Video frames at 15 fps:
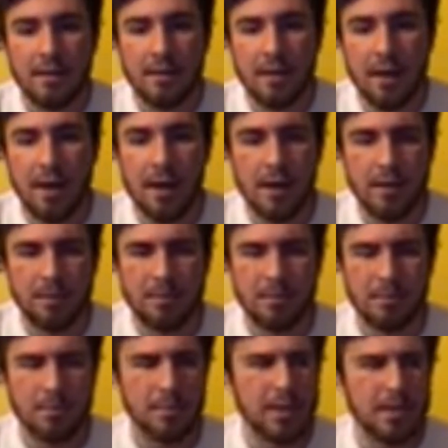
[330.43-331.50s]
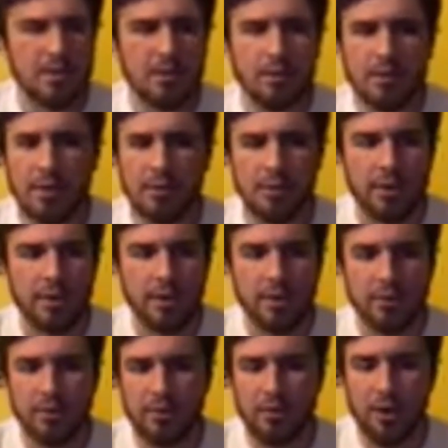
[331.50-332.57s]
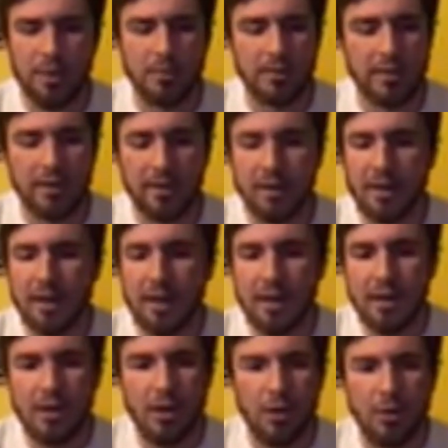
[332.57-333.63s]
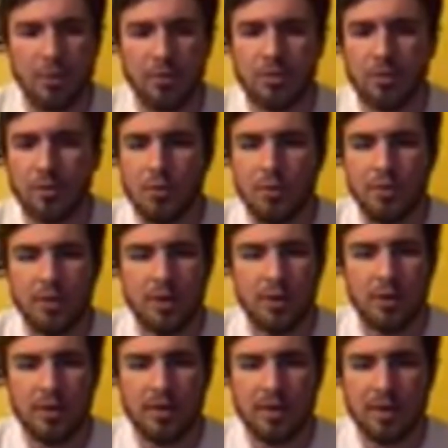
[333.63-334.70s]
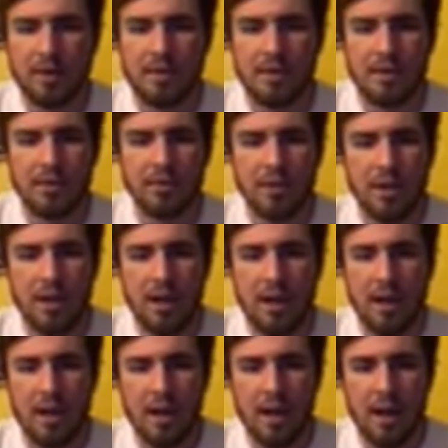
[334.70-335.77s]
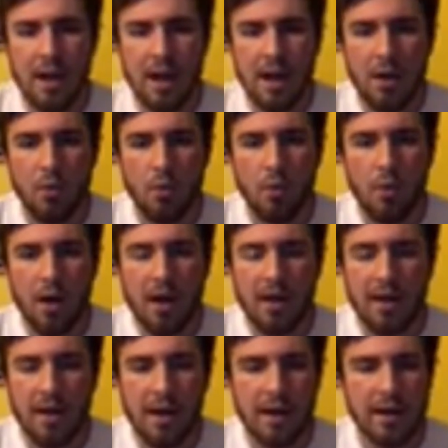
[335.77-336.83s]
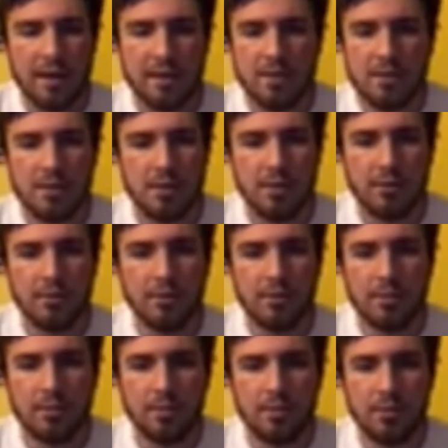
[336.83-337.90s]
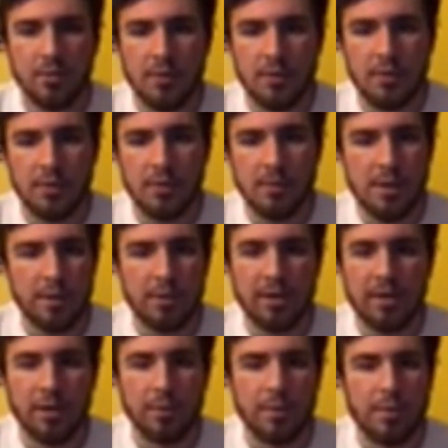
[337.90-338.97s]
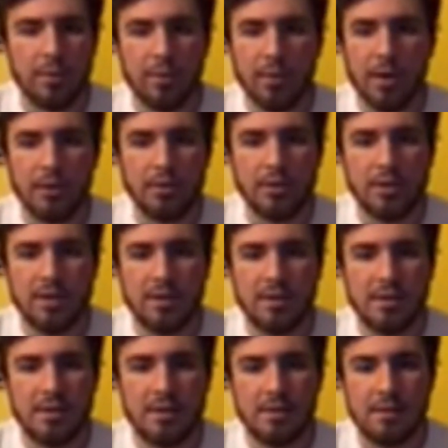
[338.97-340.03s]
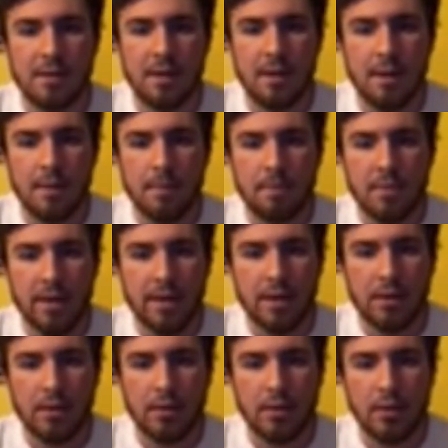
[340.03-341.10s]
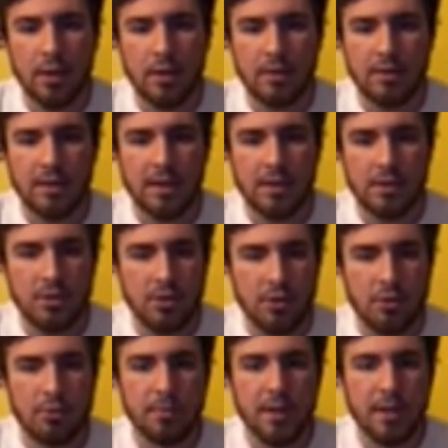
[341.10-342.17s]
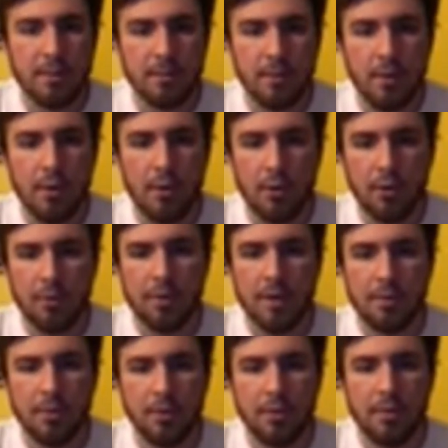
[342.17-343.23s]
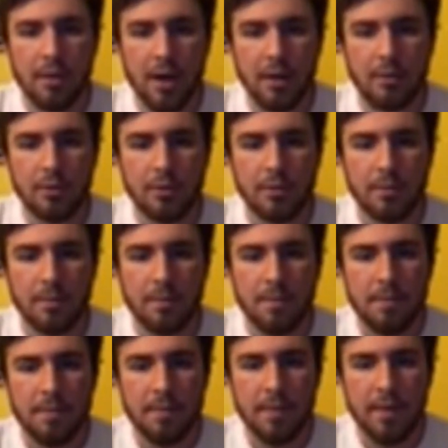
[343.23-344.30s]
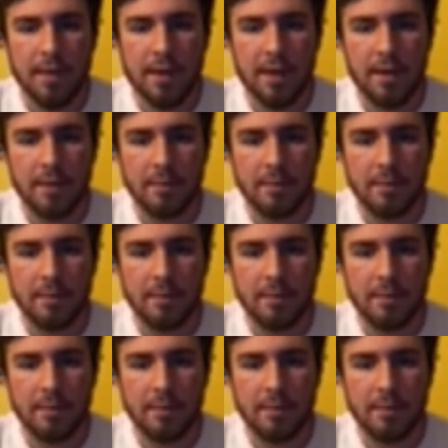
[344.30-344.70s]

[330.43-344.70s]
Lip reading: I'm being so different. I was adopted, homeschooled, did all this kind of stuff. Why I deserve to be able to tell people about who Jesus is. Then God kind of showed me all the people in the Bible that